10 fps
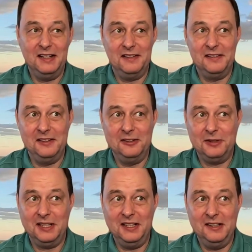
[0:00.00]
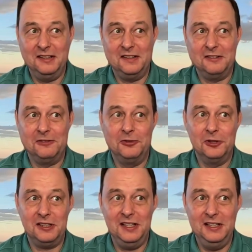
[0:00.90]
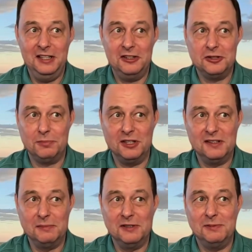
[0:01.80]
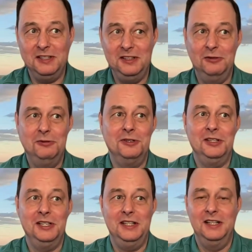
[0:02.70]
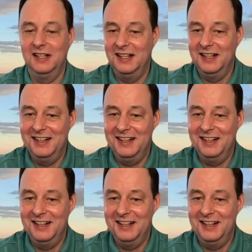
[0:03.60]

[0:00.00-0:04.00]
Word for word: it's a little tricky because there's 14 leadership principles, but usually